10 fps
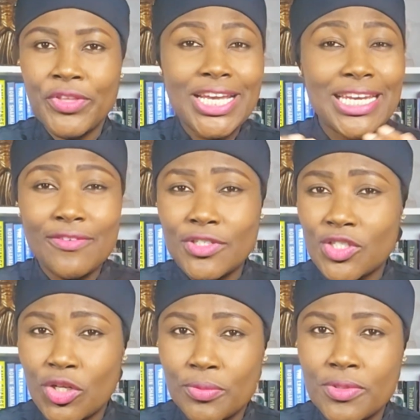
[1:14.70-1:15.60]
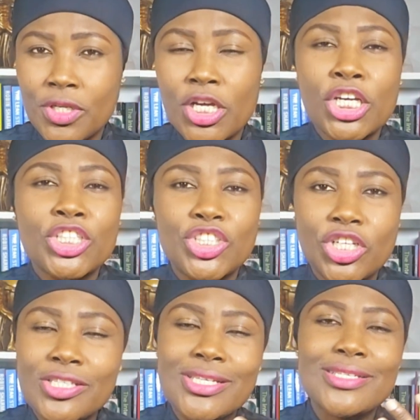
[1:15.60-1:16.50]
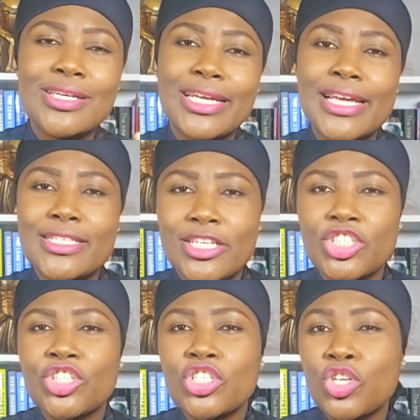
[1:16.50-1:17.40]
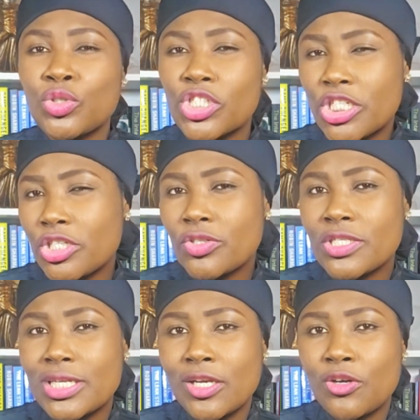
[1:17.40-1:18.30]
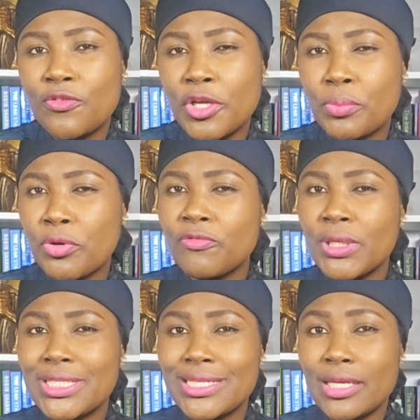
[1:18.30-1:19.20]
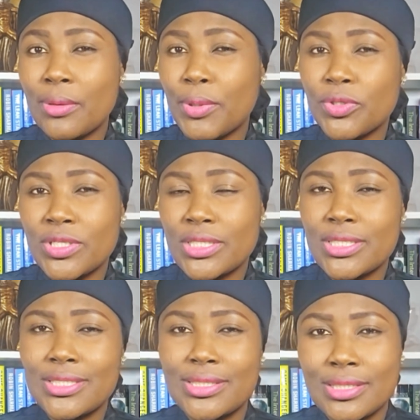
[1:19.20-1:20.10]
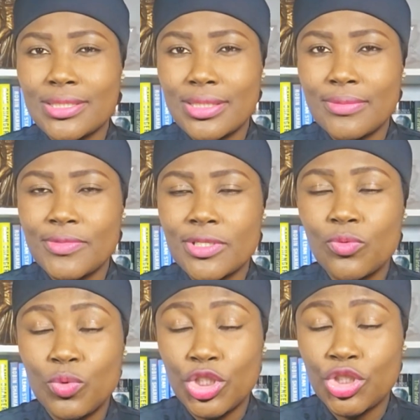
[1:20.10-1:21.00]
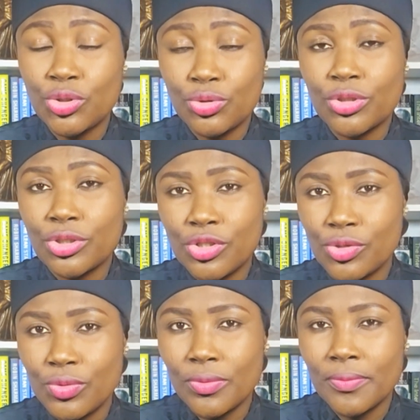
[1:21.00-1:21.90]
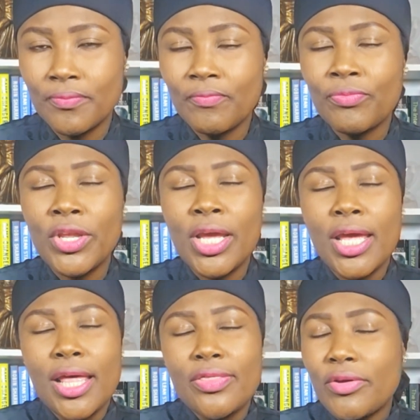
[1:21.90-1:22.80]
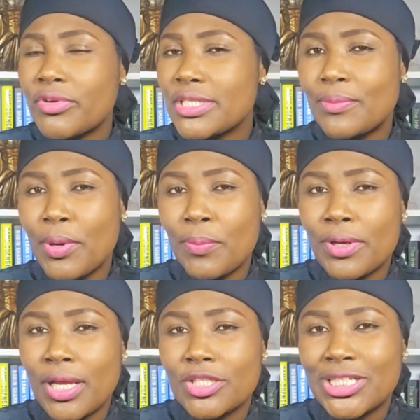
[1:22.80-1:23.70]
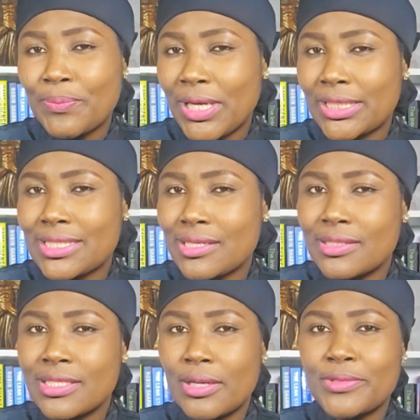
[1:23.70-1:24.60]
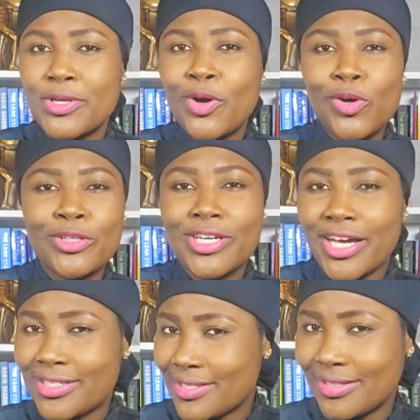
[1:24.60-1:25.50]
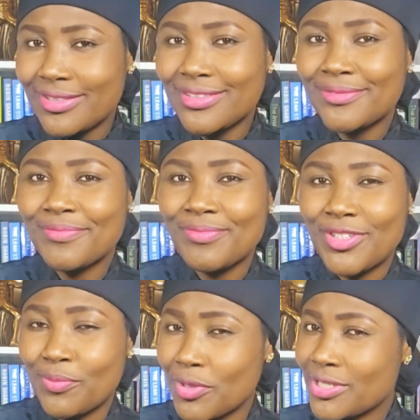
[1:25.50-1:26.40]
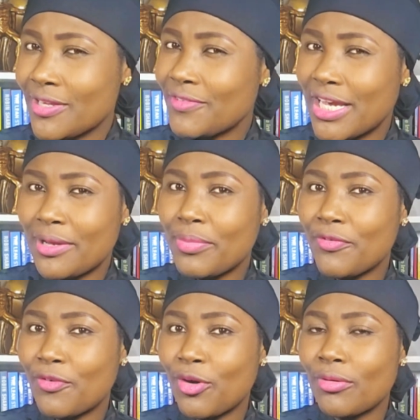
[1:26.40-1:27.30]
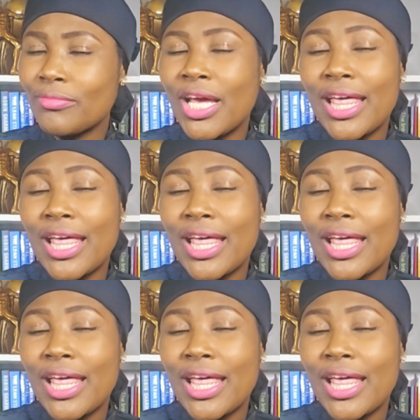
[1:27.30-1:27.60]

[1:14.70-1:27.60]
It never stops. Just as organizations continuously look for improvement in their processes and systems, we should too. There is a popular Japanese concept called Kaizen. You must have heard it before.